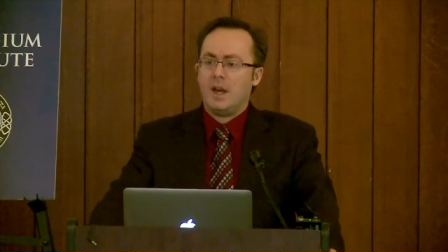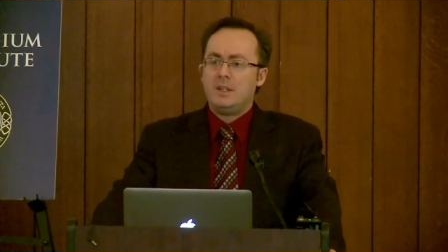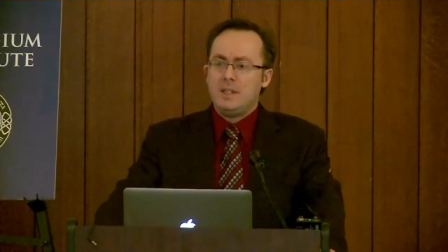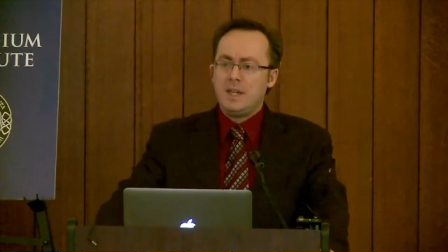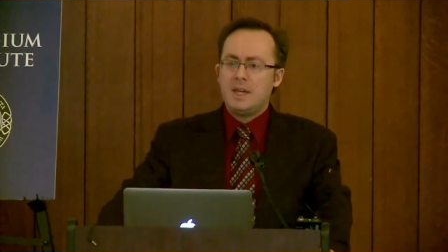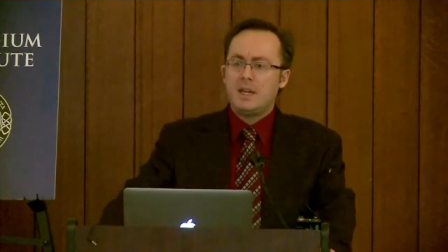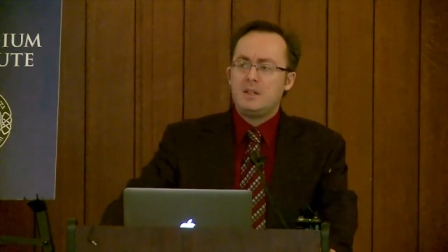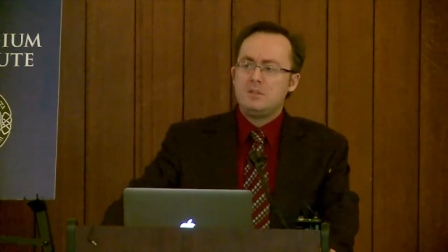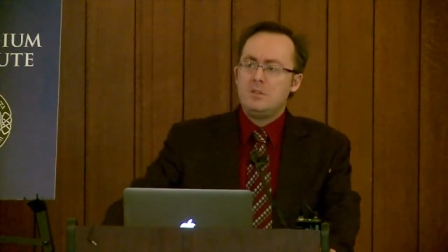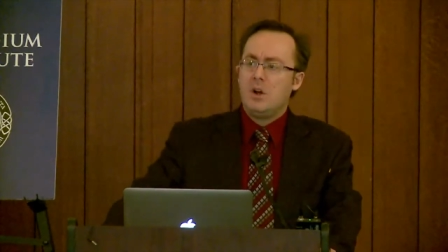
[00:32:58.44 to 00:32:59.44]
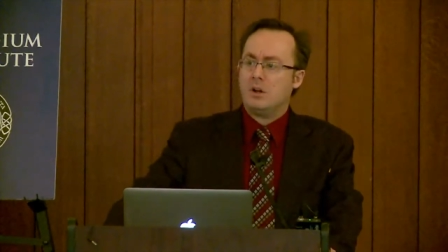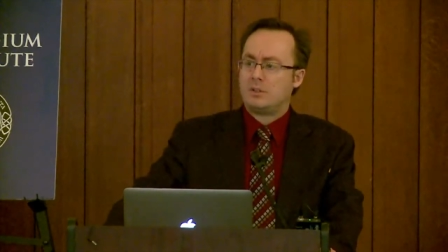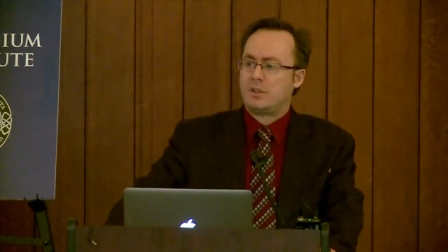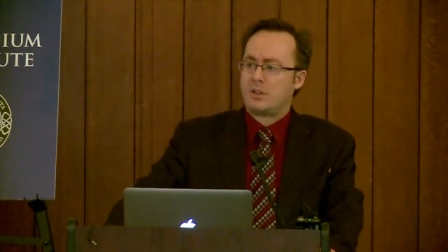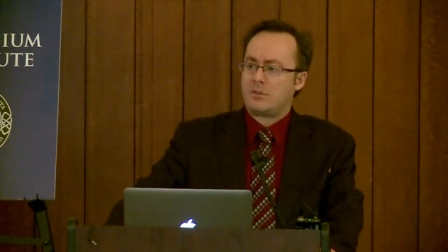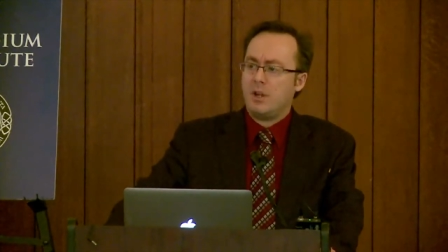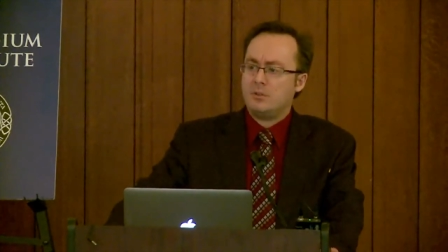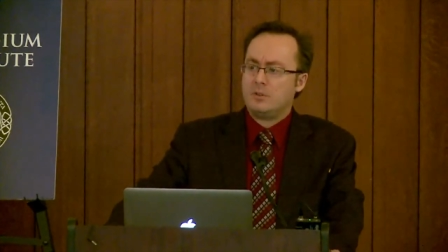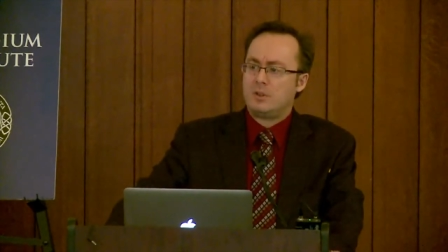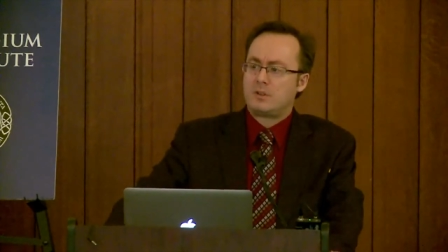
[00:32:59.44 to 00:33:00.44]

A year is not three hundred